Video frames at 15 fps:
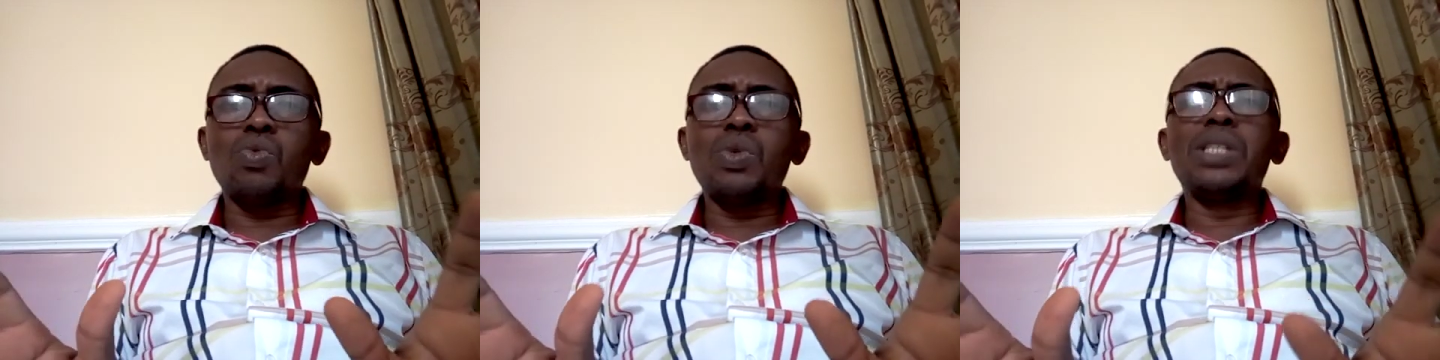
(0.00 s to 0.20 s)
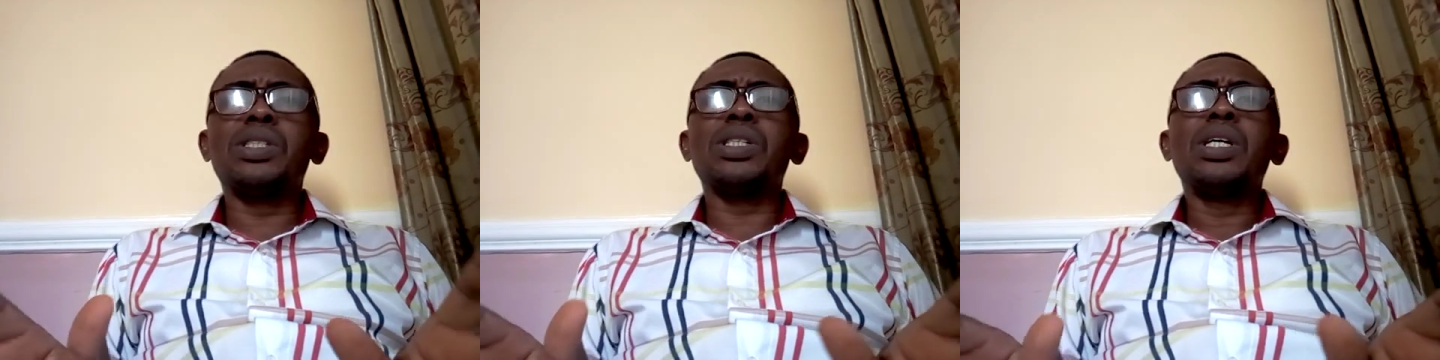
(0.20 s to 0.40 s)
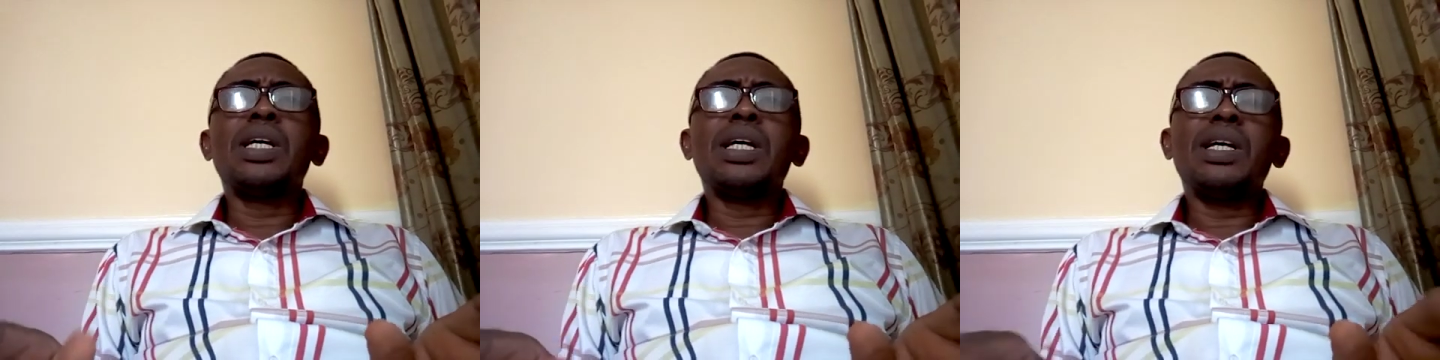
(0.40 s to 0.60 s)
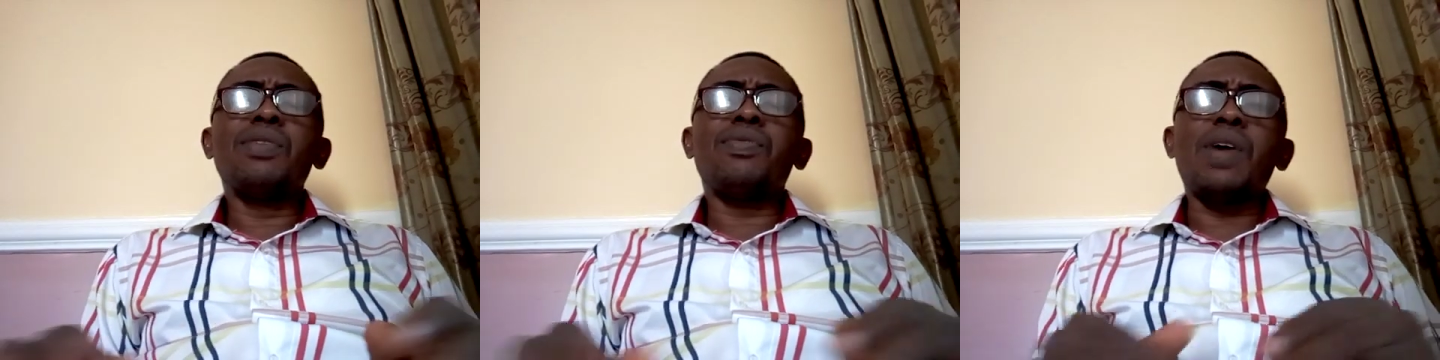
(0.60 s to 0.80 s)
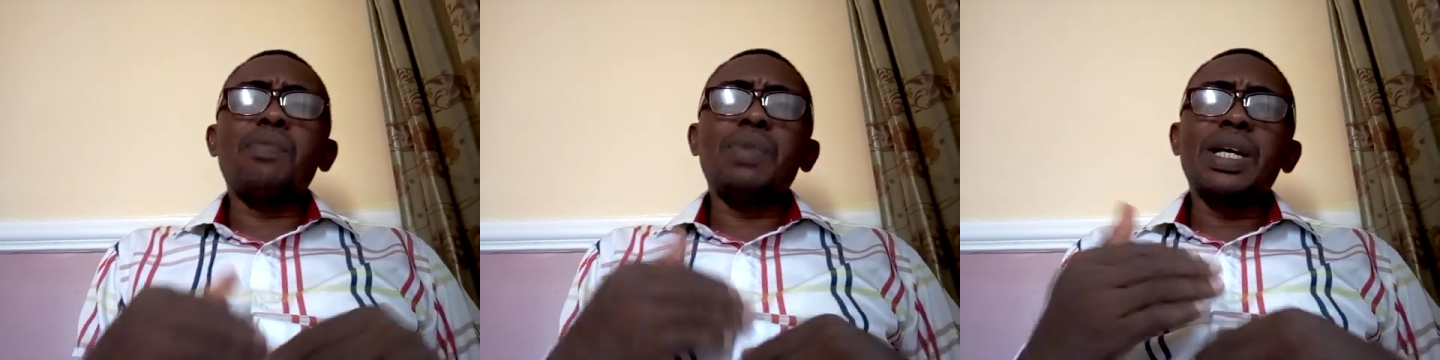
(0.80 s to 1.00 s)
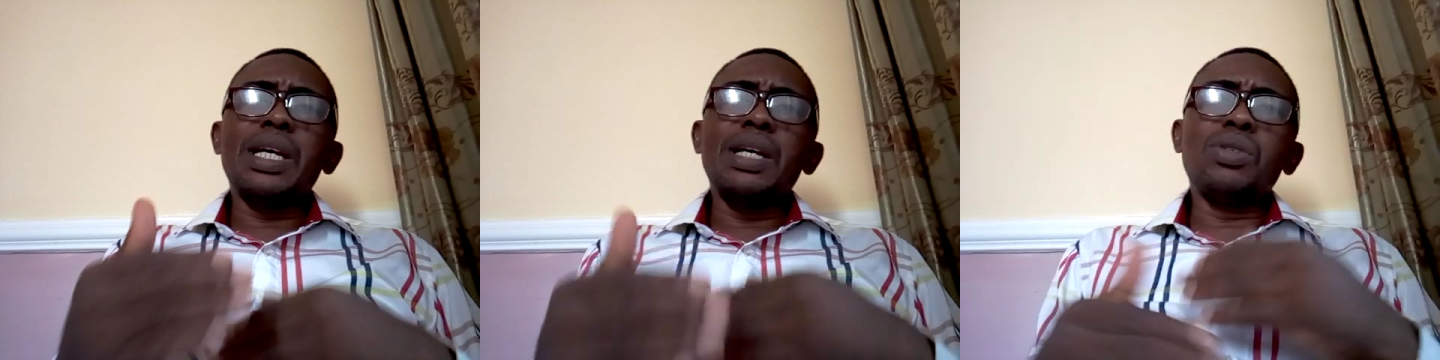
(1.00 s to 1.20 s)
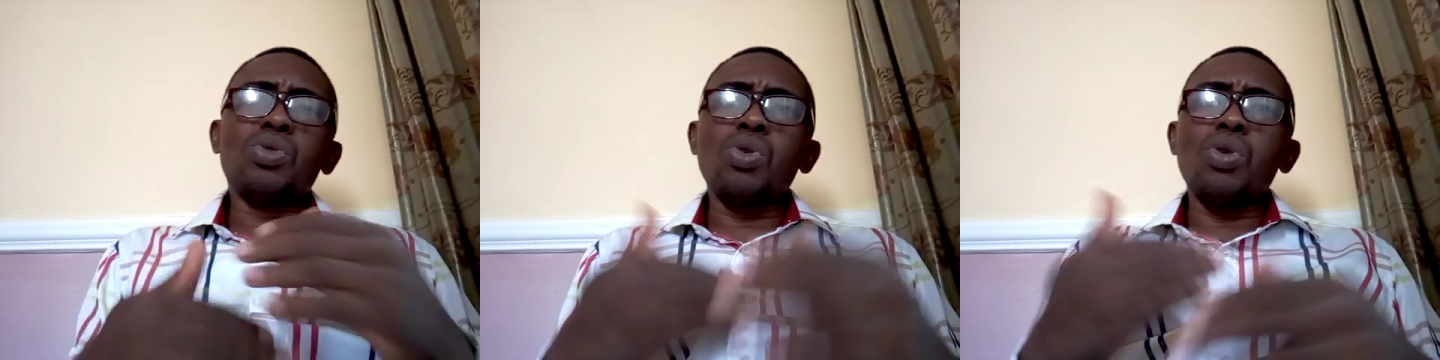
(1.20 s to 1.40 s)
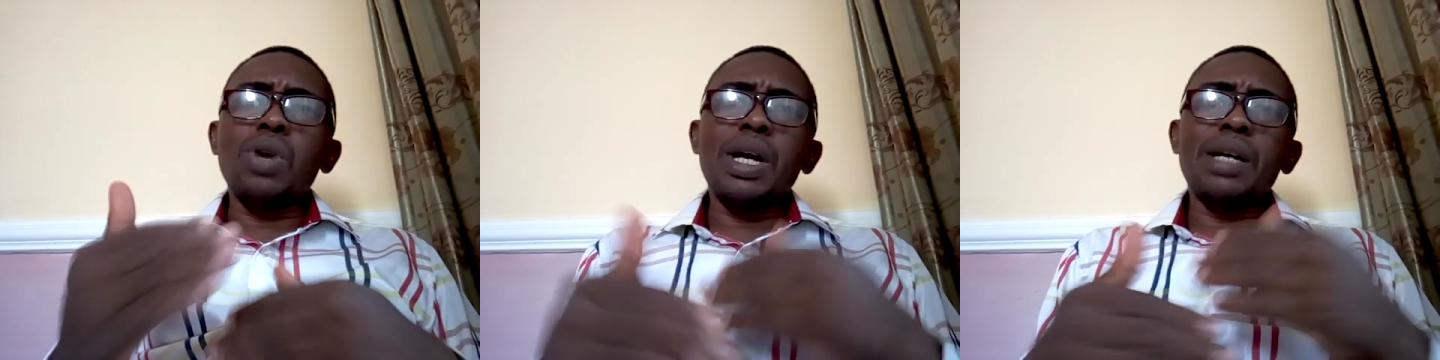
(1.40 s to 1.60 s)
which if I begin
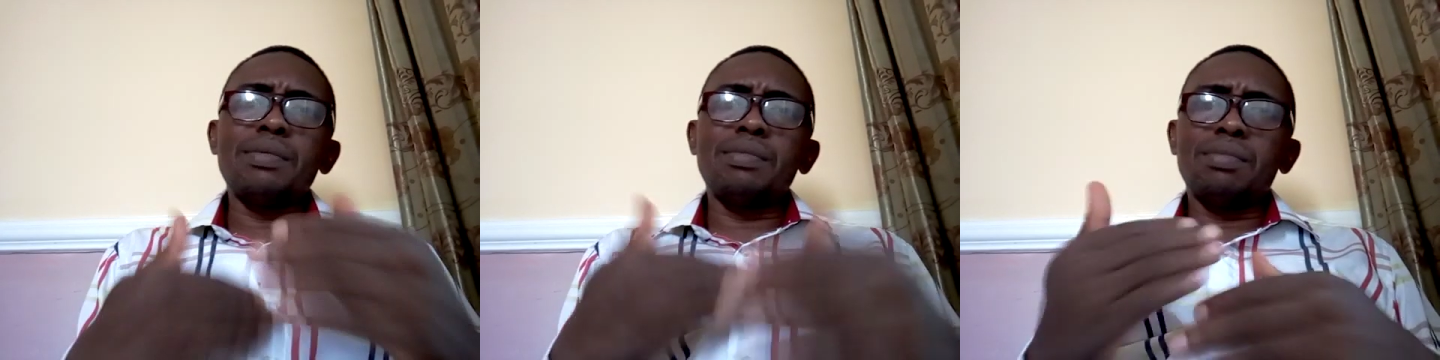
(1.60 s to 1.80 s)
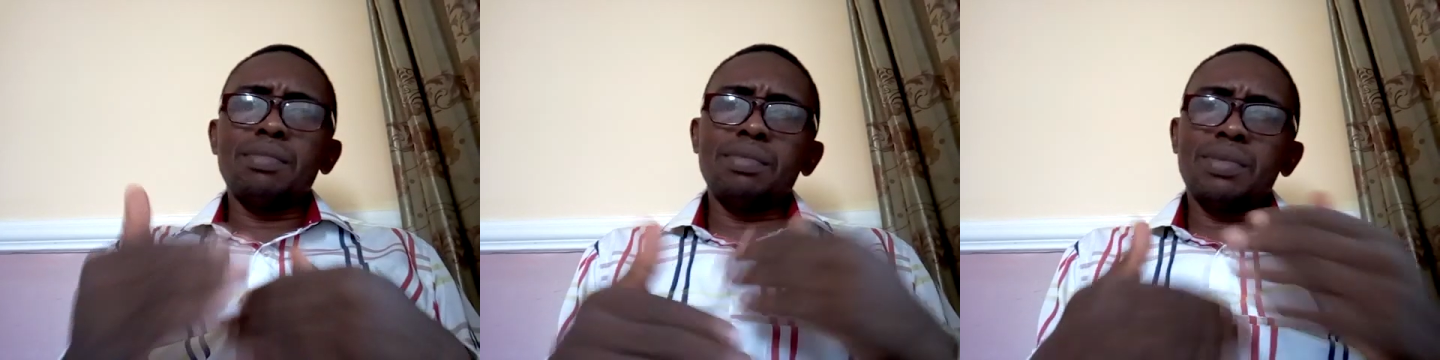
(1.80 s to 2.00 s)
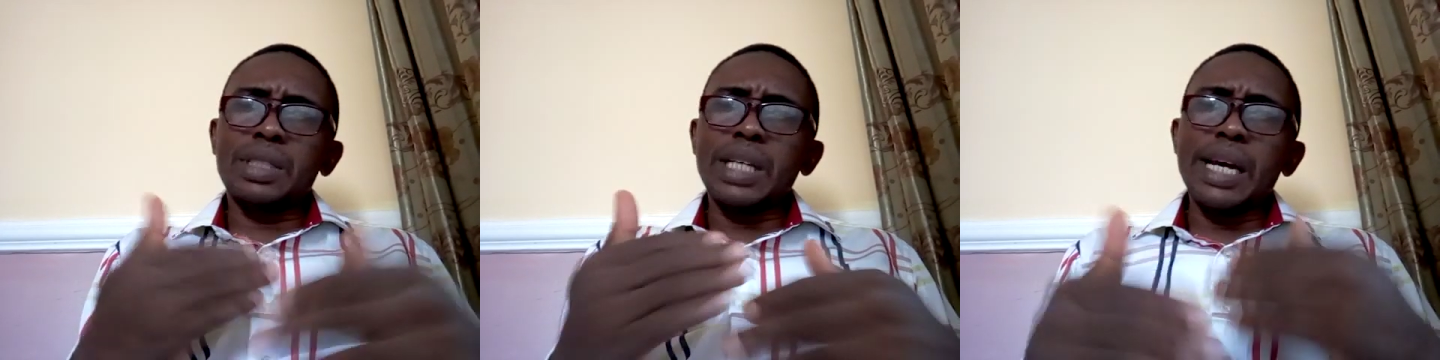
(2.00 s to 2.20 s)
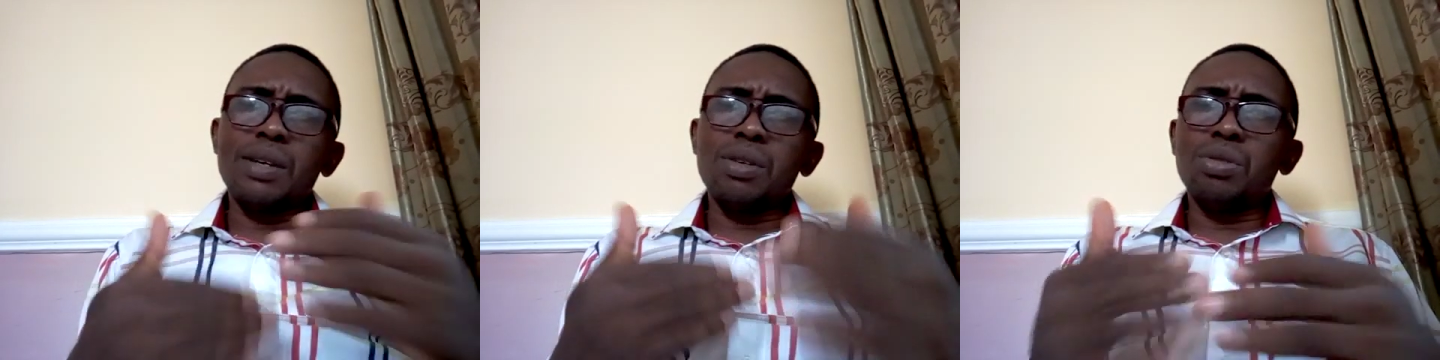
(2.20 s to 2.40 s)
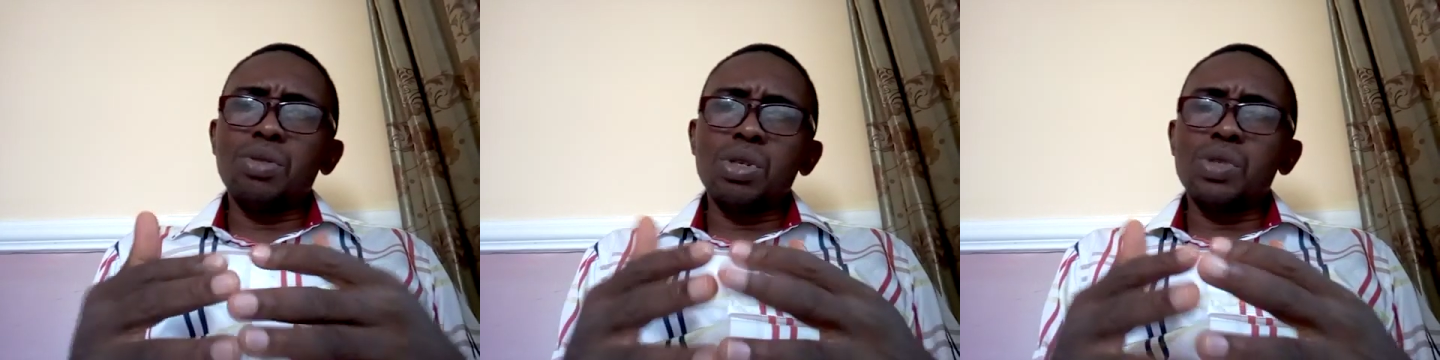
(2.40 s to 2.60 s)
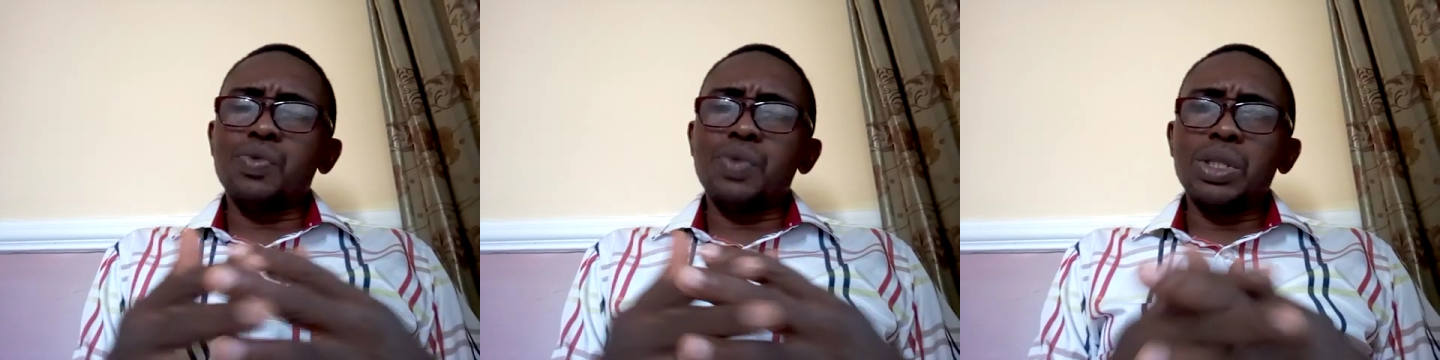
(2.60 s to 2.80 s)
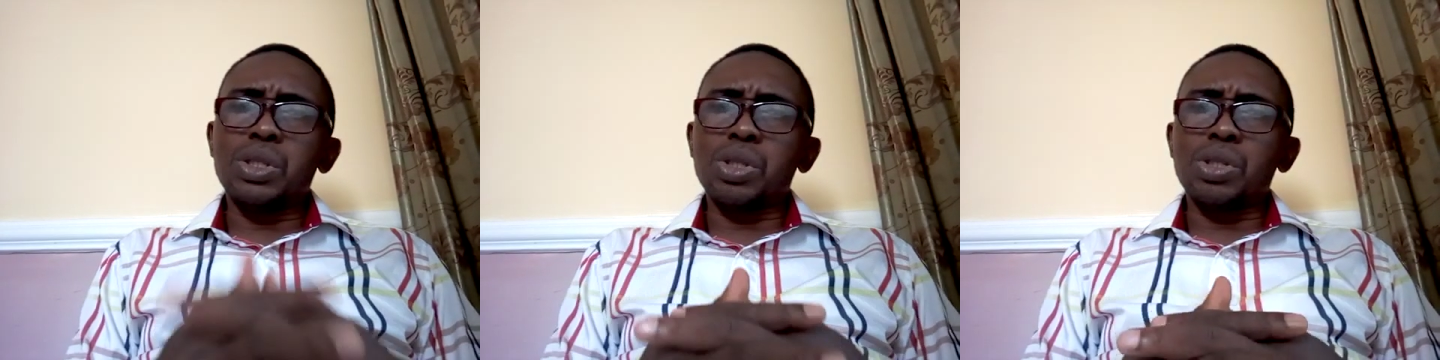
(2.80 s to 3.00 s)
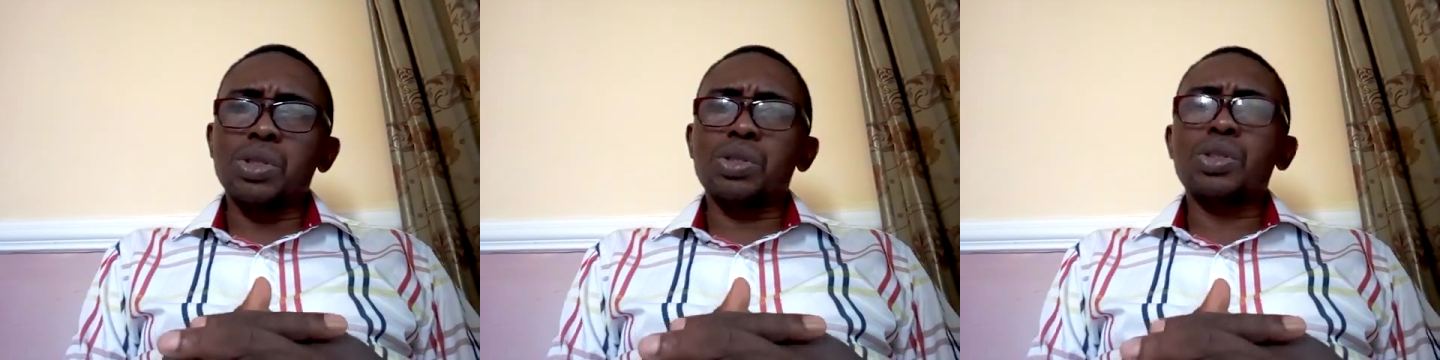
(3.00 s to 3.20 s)
to tell you those
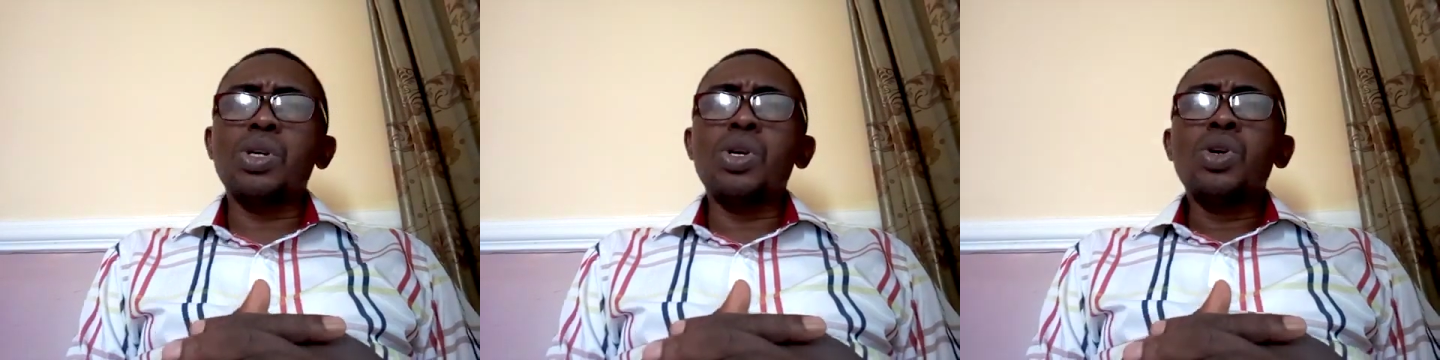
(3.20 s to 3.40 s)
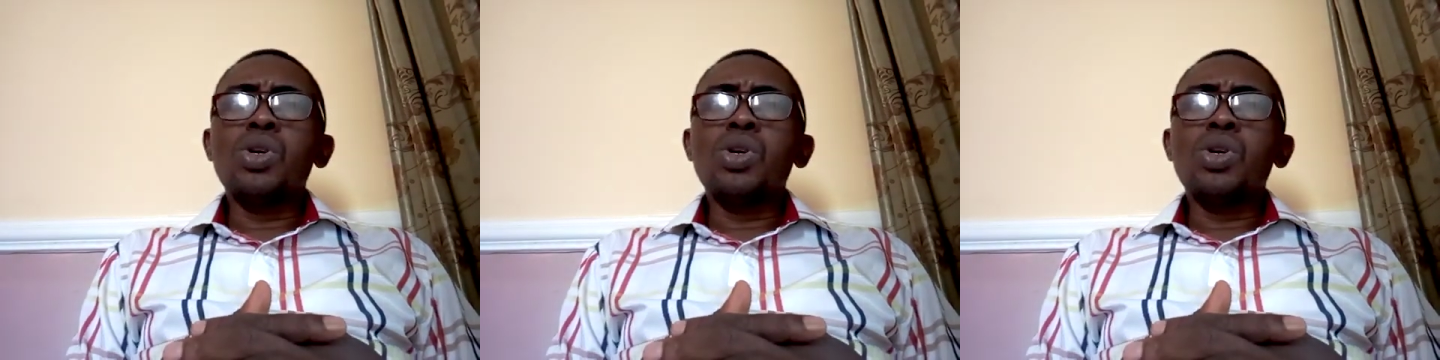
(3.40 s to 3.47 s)
visions,